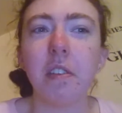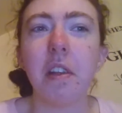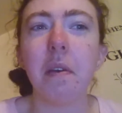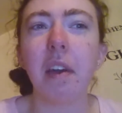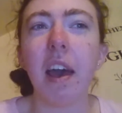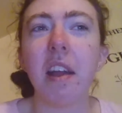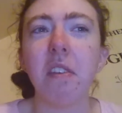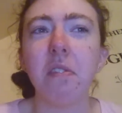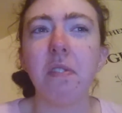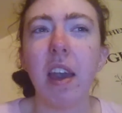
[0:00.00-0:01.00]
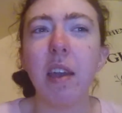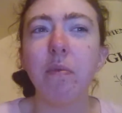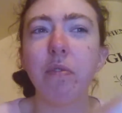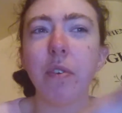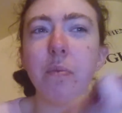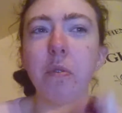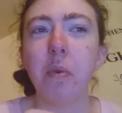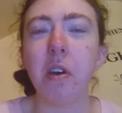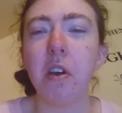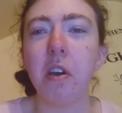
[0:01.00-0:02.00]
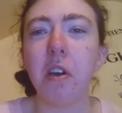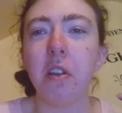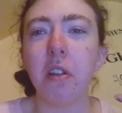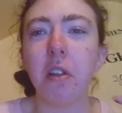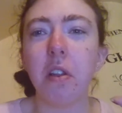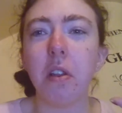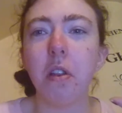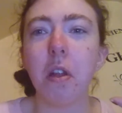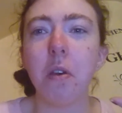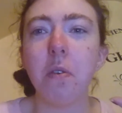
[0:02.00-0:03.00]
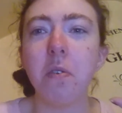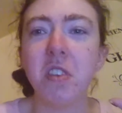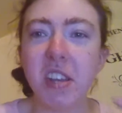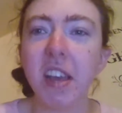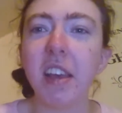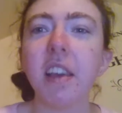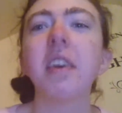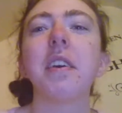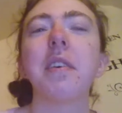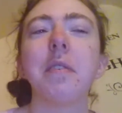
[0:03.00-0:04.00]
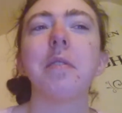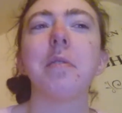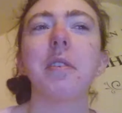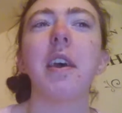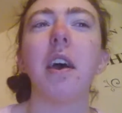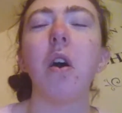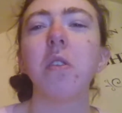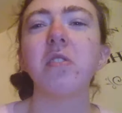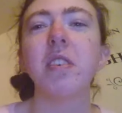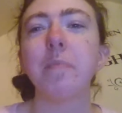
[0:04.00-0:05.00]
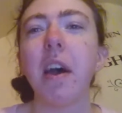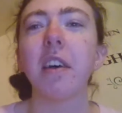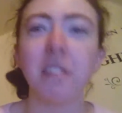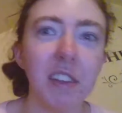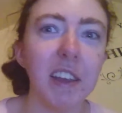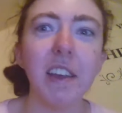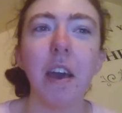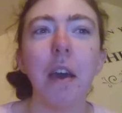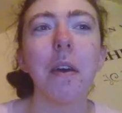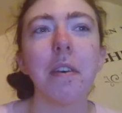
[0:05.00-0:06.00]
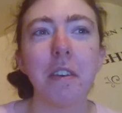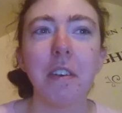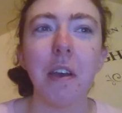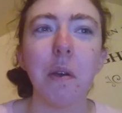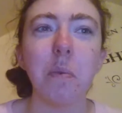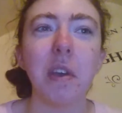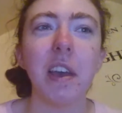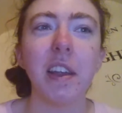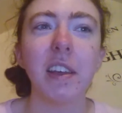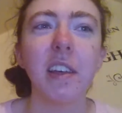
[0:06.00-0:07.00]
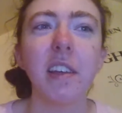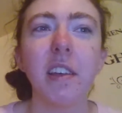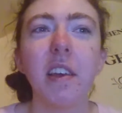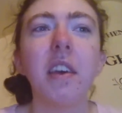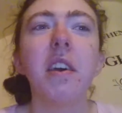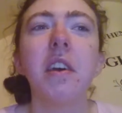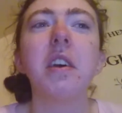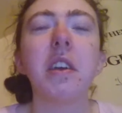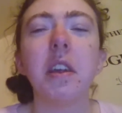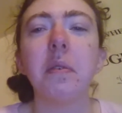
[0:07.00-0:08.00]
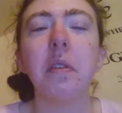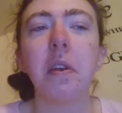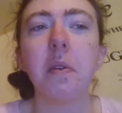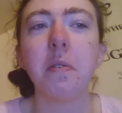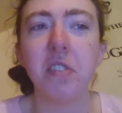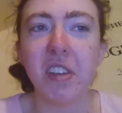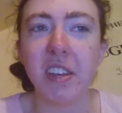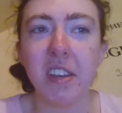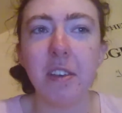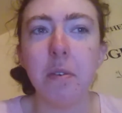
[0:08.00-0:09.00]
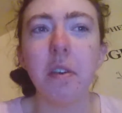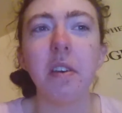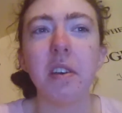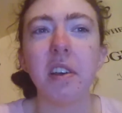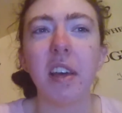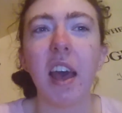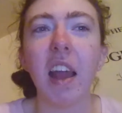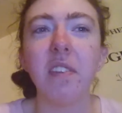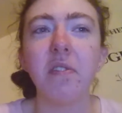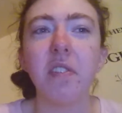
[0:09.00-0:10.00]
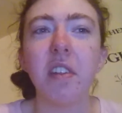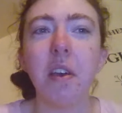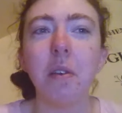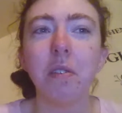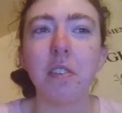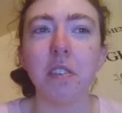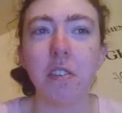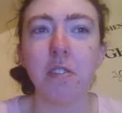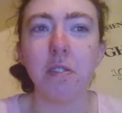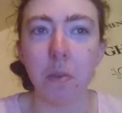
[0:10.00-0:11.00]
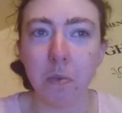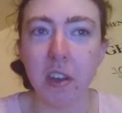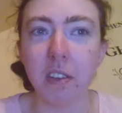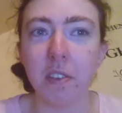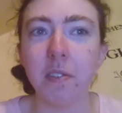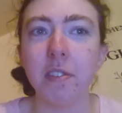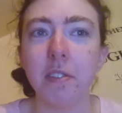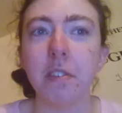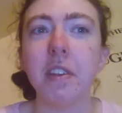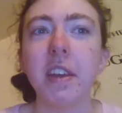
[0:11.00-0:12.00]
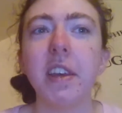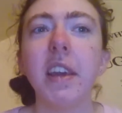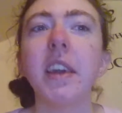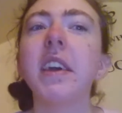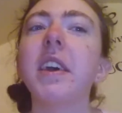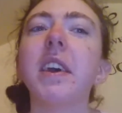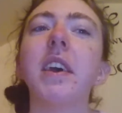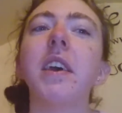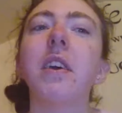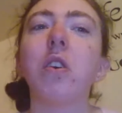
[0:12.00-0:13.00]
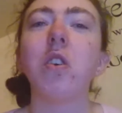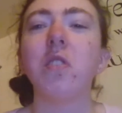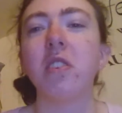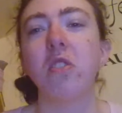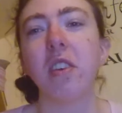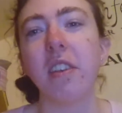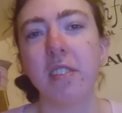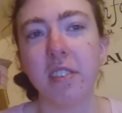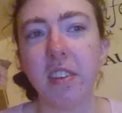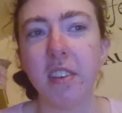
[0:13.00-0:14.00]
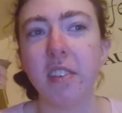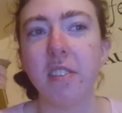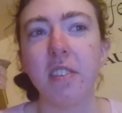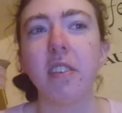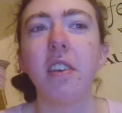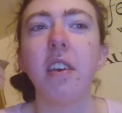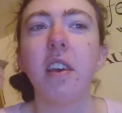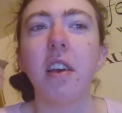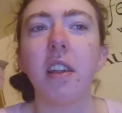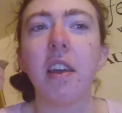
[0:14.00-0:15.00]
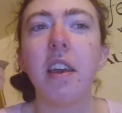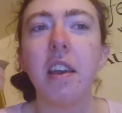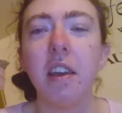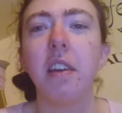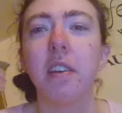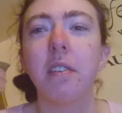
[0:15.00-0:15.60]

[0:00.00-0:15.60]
And it kind of came from the word logy, yeah, ology minus the at the beginning. Now, logy kind of denotes a subject of study or interest, like